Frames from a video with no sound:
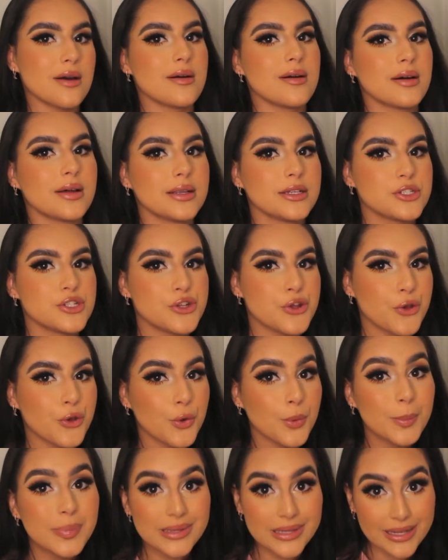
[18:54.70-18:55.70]
on
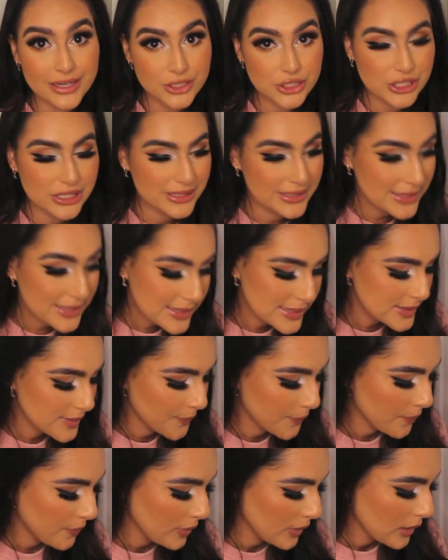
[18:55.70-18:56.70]
to blushes.
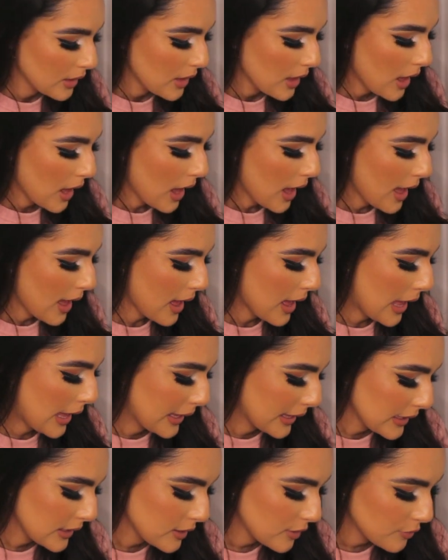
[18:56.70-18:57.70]

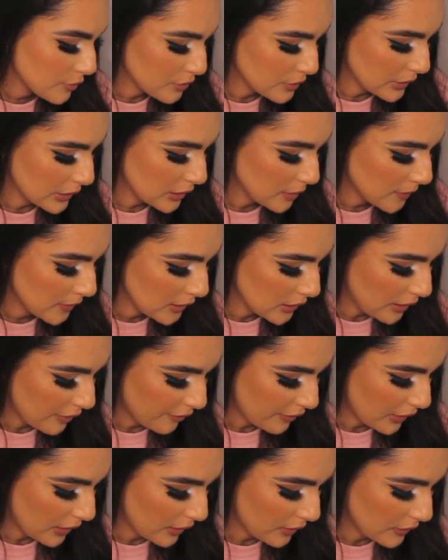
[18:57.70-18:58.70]
I have really been
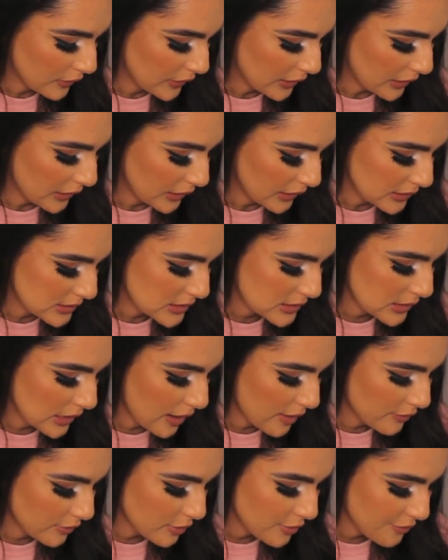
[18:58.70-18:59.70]
loving this
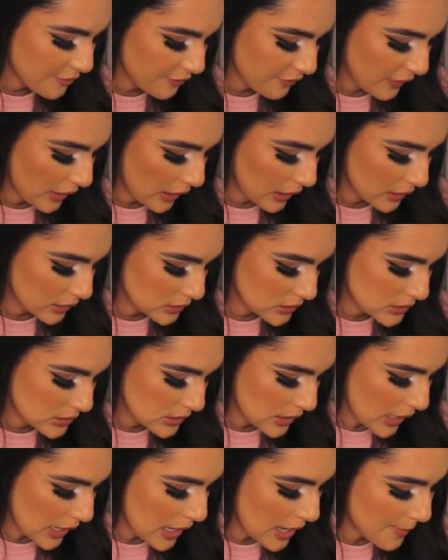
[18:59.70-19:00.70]
Cover
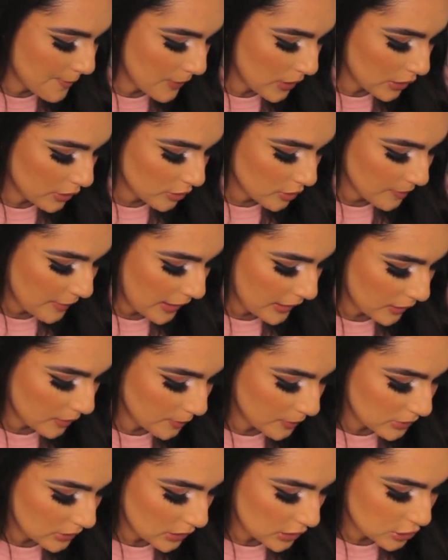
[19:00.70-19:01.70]
FX monochromatic
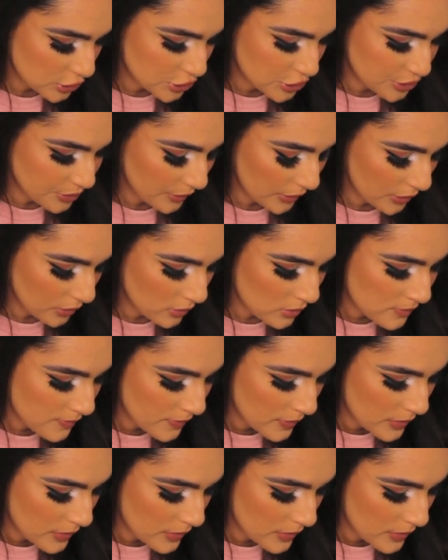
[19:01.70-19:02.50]
blush duo